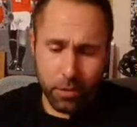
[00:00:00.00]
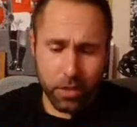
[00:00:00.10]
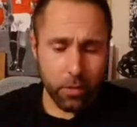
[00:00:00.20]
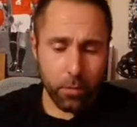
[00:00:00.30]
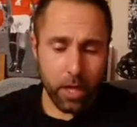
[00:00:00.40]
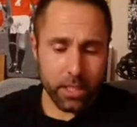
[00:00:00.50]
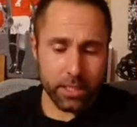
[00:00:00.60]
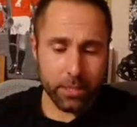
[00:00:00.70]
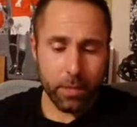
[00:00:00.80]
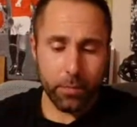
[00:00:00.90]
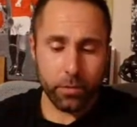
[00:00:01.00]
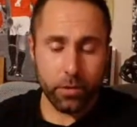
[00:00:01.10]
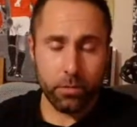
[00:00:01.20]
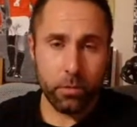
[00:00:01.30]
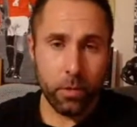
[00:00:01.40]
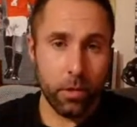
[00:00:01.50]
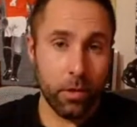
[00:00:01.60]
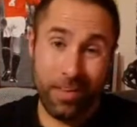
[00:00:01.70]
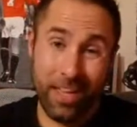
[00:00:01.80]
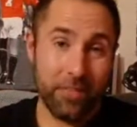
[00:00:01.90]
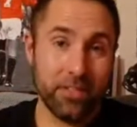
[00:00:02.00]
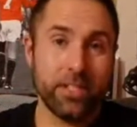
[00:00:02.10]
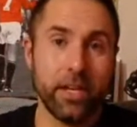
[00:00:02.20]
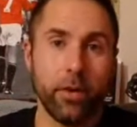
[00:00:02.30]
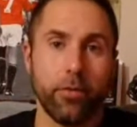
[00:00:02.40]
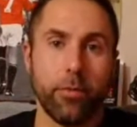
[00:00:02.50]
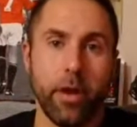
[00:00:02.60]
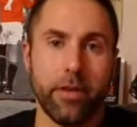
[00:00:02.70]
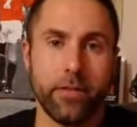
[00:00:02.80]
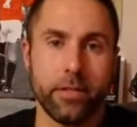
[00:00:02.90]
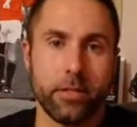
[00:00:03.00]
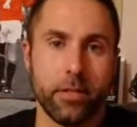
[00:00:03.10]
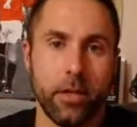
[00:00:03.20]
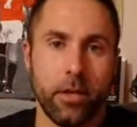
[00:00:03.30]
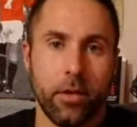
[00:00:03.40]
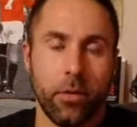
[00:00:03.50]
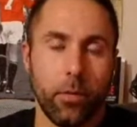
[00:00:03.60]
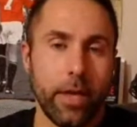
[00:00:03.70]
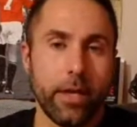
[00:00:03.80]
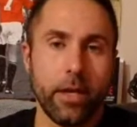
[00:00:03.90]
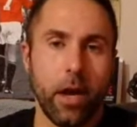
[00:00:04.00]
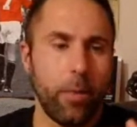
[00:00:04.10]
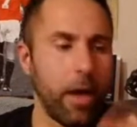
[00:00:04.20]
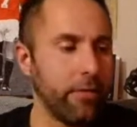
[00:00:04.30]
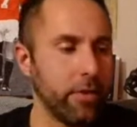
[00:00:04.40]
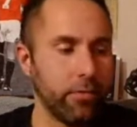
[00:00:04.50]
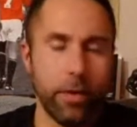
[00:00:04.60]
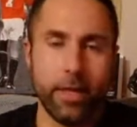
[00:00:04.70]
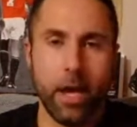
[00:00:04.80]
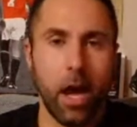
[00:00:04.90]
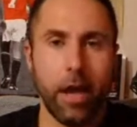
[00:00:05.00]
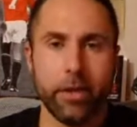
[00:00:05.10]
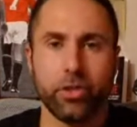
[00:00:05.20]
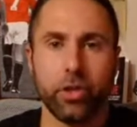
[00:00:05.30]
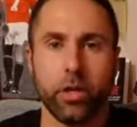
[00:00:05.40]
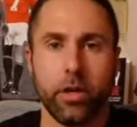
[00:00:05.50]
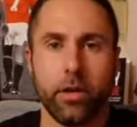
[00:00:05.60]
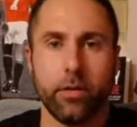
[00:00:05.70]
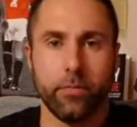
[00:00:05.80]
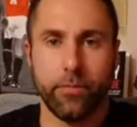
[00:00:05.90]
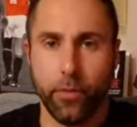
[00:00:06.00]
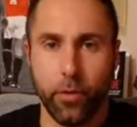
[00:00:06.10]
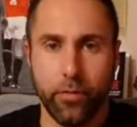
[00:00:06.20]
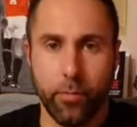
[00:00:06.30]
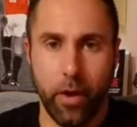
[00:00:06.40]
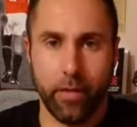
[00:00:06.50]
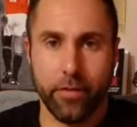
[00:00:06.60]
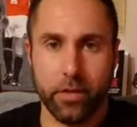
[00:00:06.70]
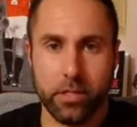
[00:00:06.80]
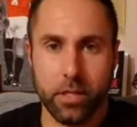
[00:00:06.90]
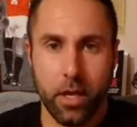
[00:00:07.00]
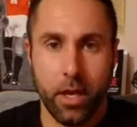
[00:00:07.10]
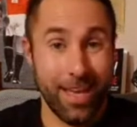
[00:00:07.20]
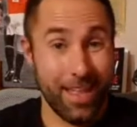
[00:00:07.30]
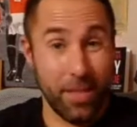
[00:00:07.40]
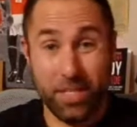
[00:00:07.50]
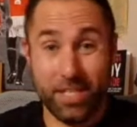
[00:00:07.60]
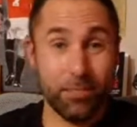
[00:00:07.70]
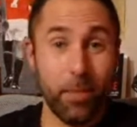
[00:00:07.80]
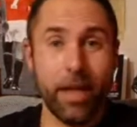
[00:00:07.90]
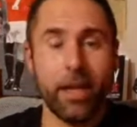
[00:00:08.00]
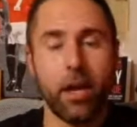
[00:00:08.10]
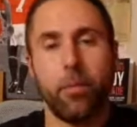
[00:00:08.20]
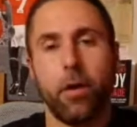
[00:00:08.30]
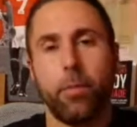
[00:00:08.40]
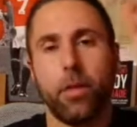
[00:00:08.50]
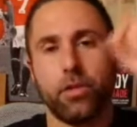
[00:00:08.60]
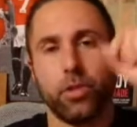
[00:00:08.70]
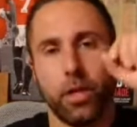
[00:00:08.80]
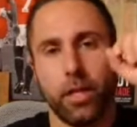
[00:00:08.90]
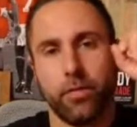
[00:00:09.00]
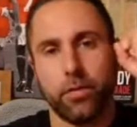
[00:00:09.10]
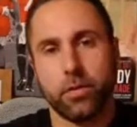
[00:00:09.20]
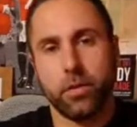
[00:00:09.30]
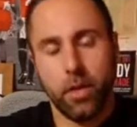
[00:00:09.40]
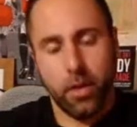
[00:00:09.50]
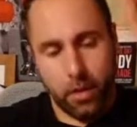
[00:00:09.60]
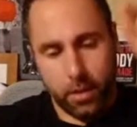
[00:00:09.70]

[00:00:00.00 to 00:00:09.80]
So one of the worst things people do, having cereal for breakfast, waking up, having a really high sugar food for breakfast, and then we spike up our blood sugar levels.